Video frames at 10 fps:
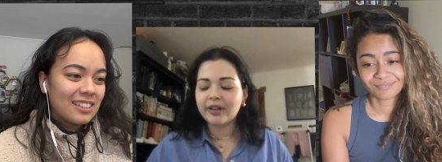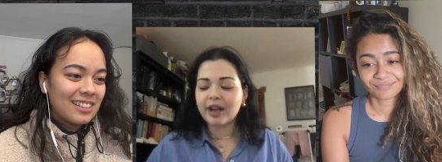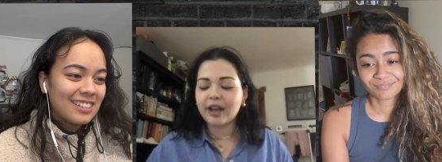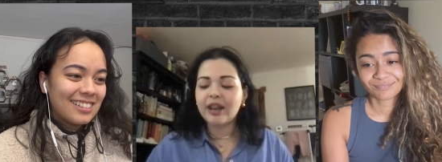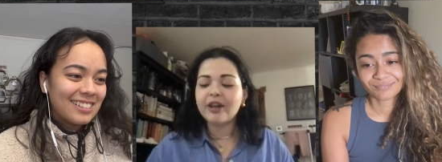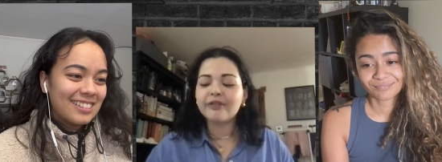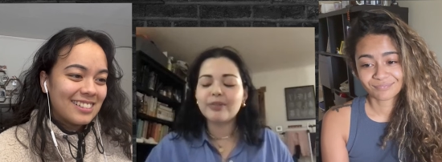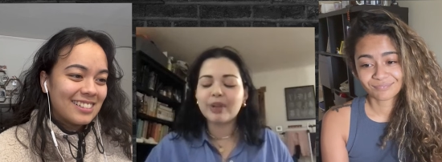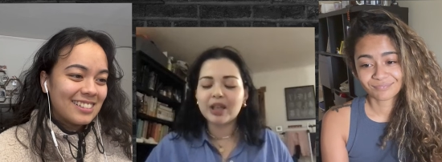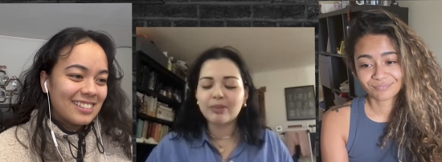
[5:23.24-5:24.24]
Speaker 1: I love
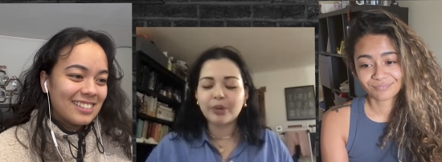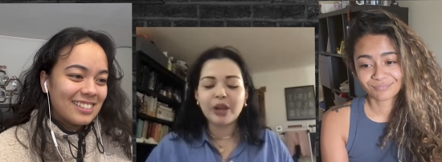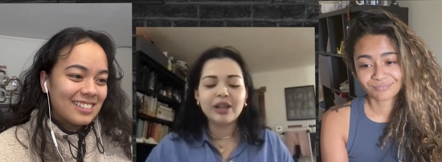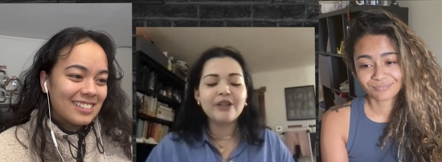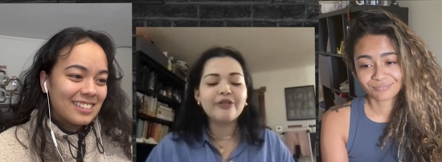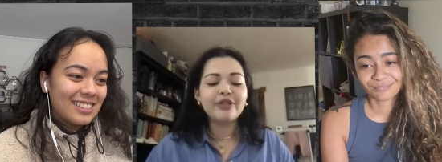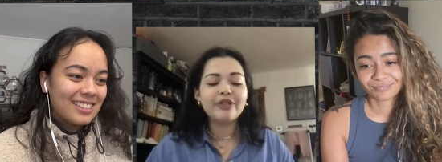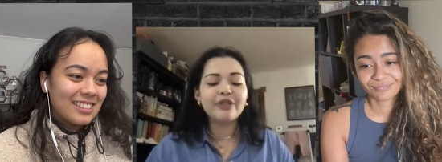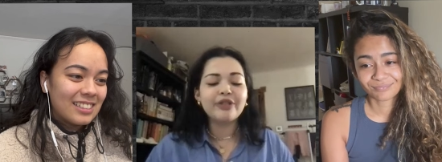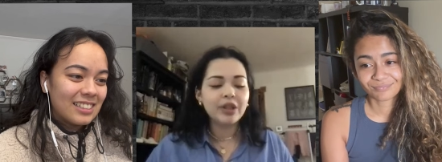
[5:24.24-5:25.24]
the people, I love the
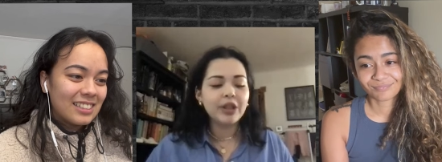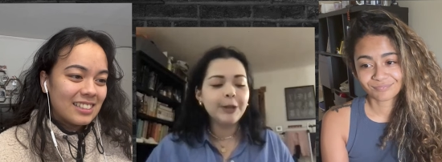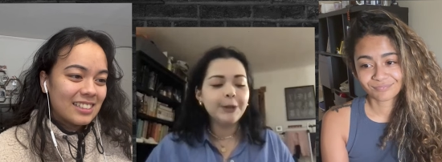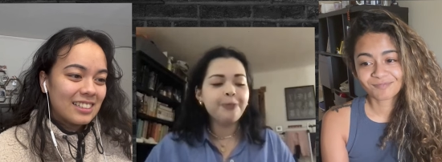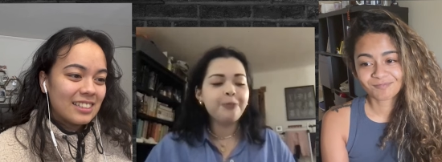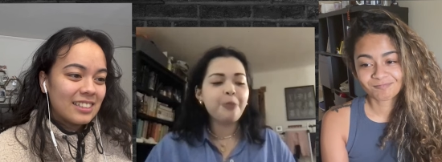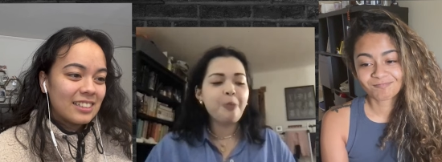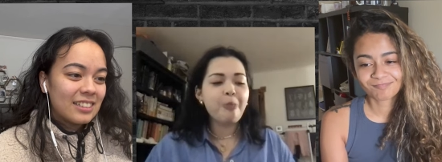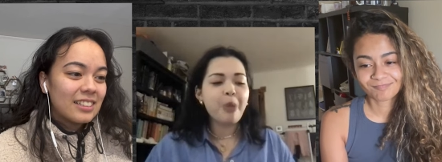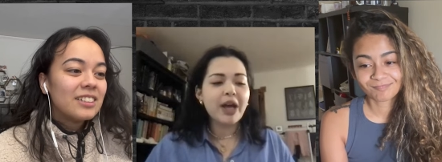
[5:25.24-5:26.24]
food,
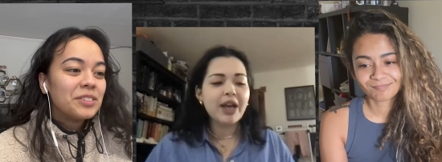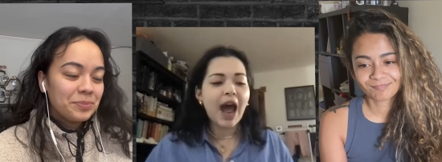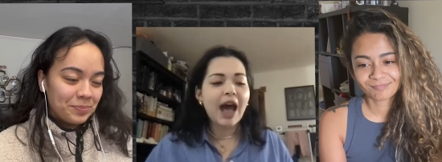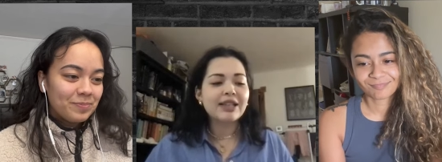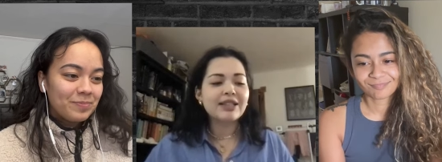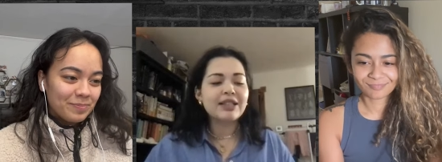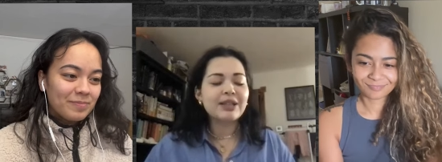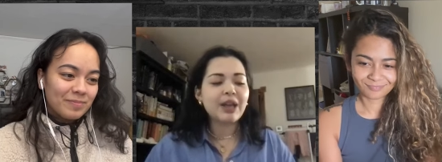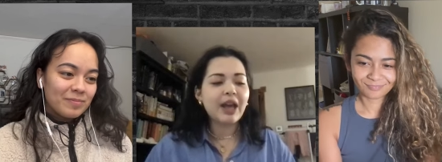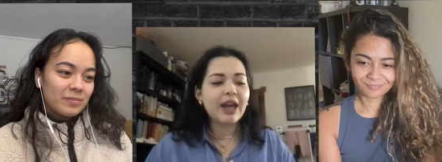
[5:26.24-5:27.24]
mm-hmm. but
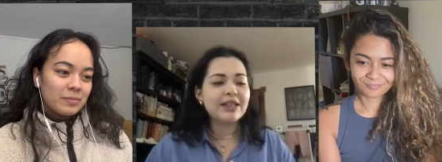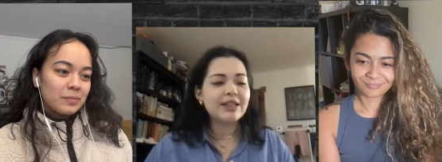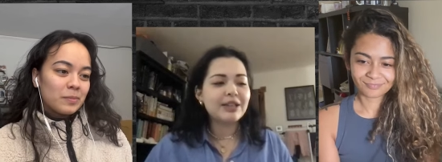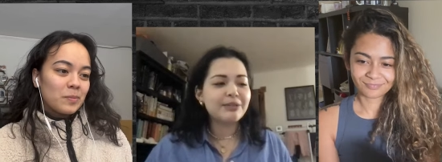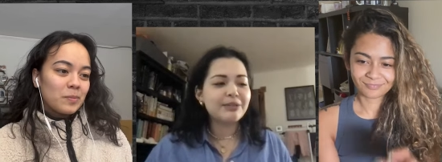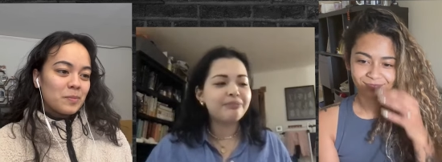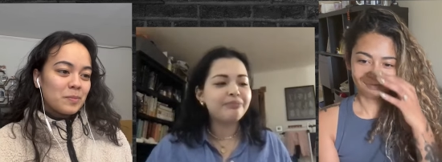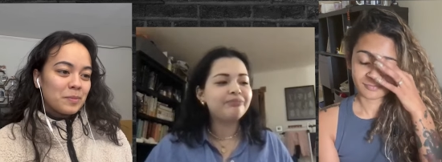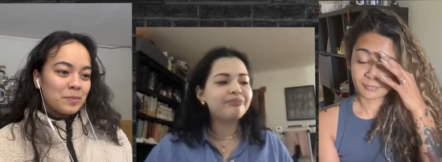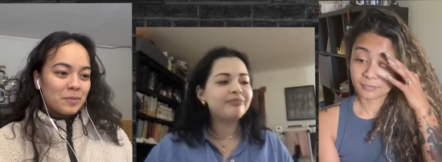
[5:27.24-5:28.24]
has this has
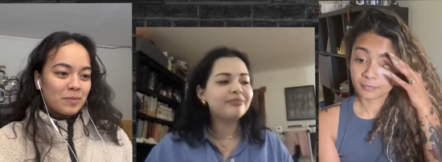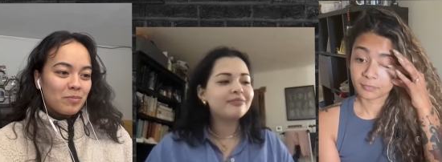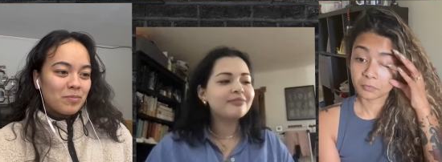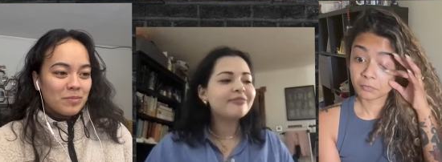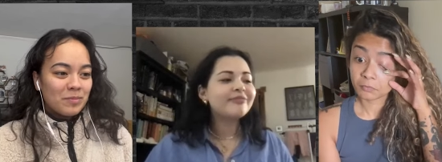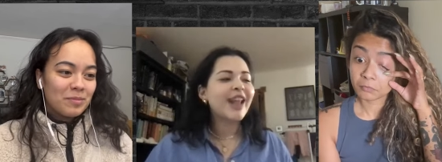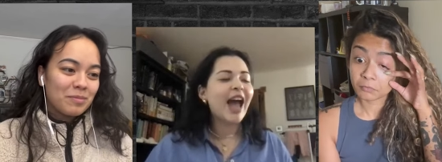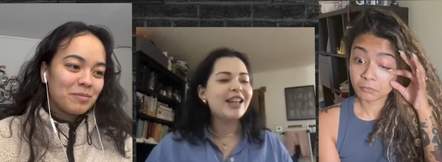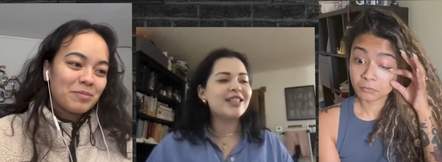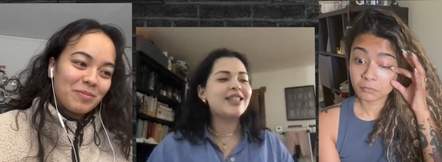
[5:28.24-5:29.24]
um
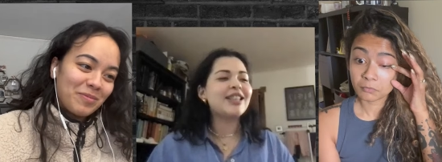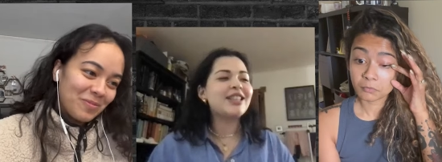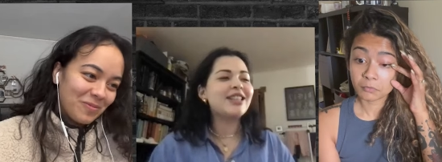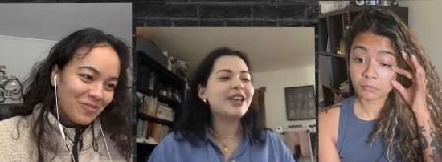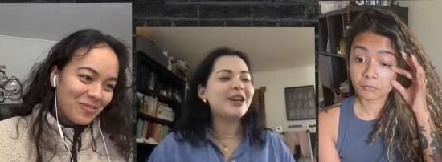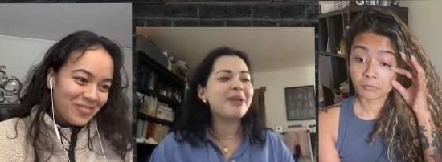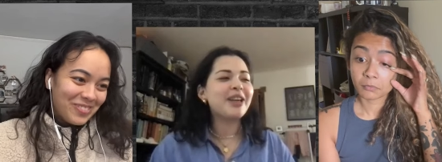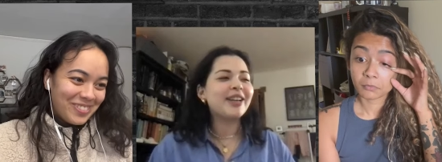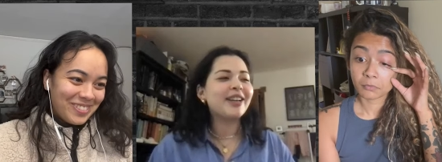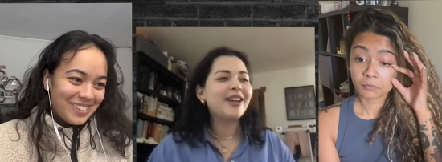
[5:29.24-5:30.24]
has a city. I'm
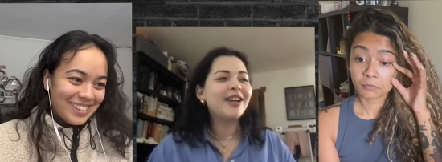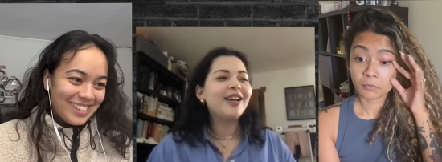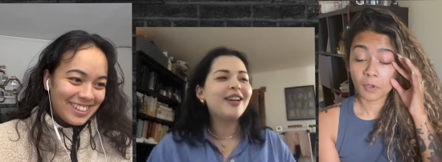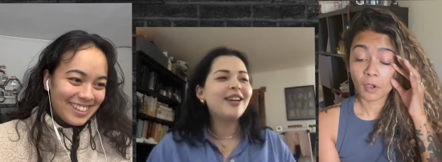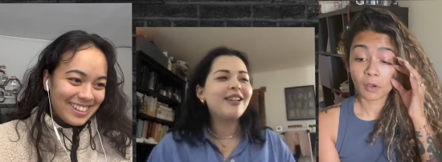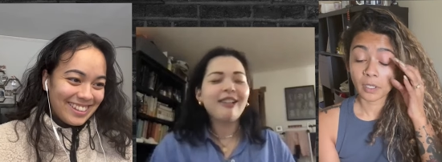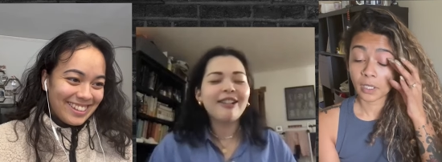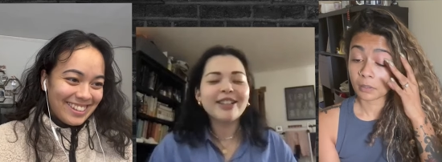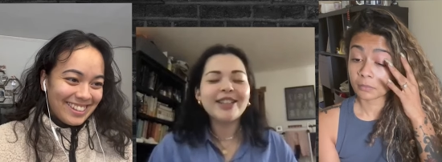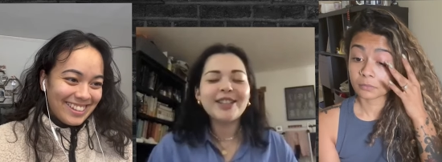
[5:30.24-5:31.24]
like, oh,
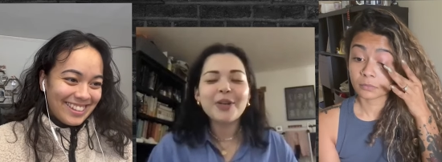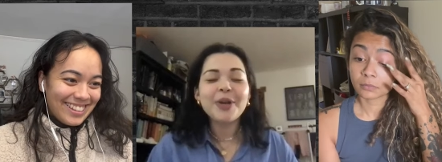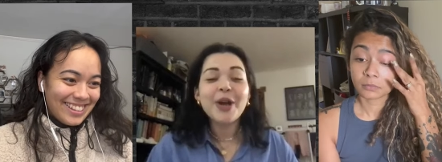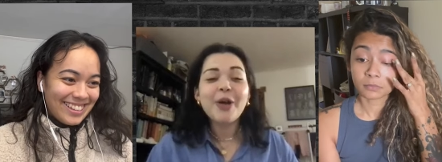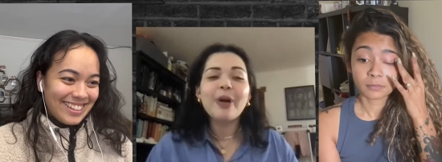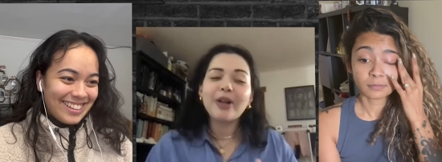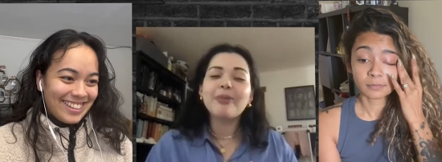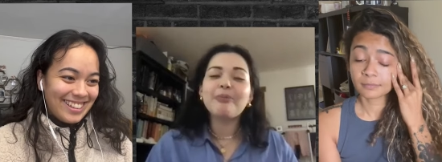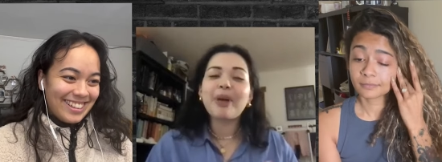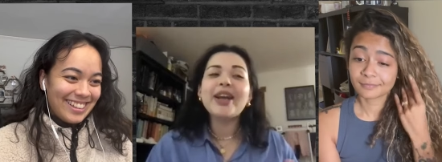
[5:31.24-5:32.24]
it's so,
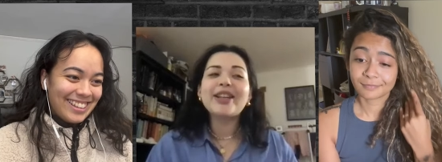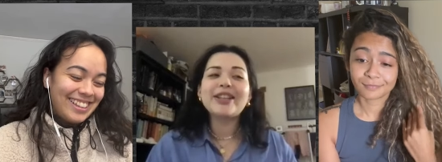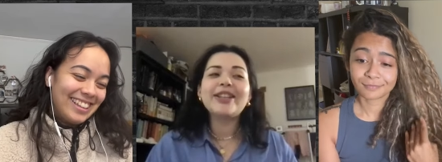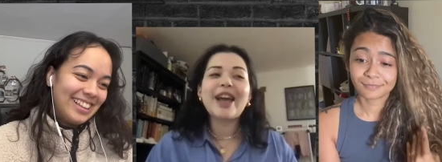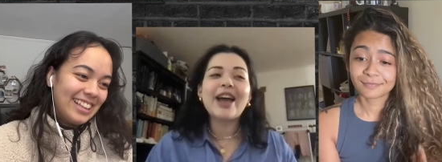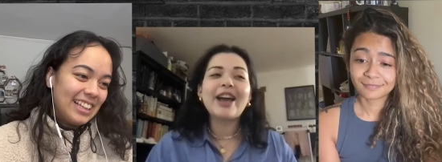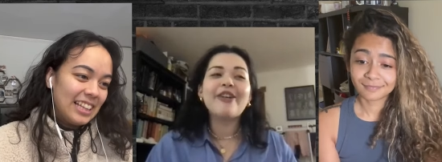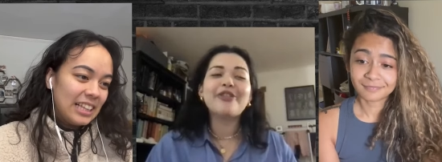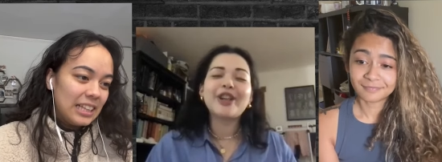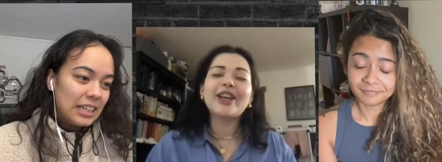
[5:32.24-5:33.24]
well, back in the day,
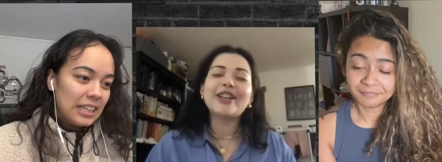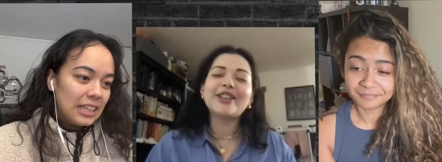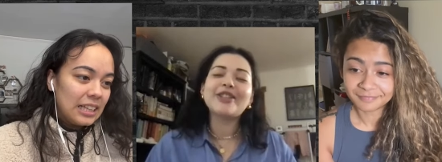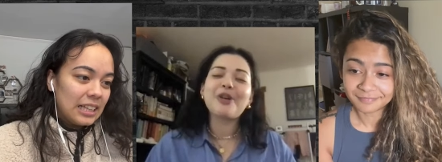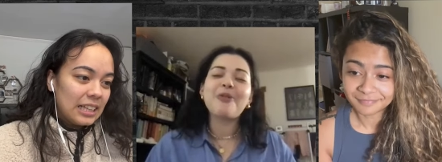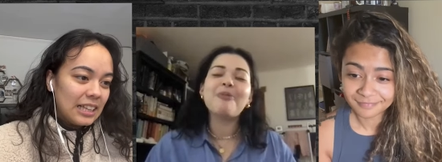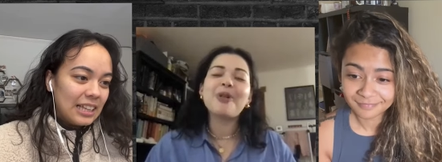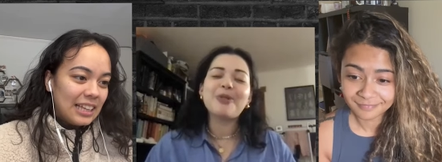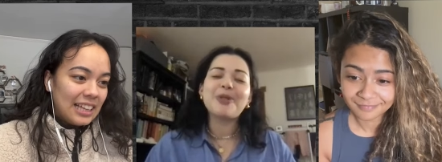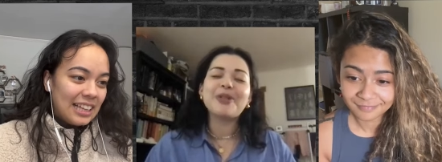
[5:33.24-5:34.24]
I feel like it's a lot,
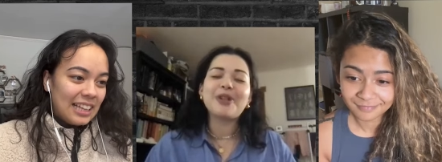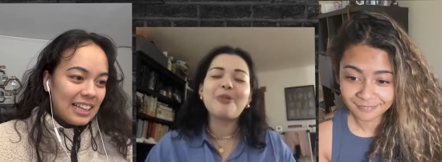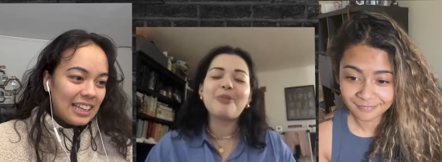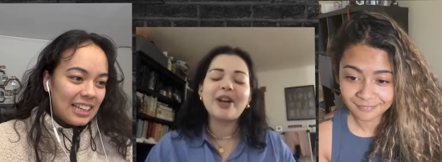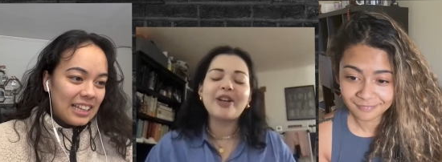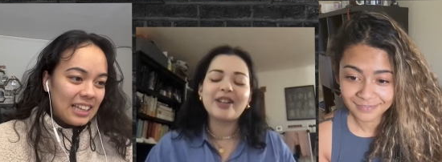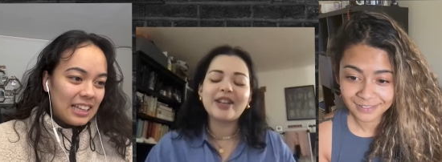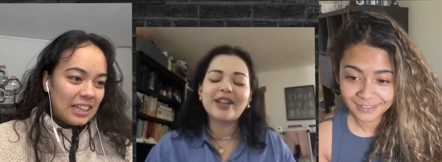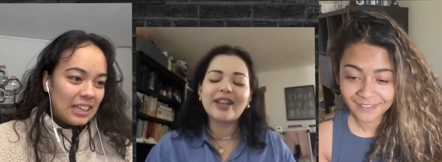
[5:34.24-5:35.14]
it was a lot better. And then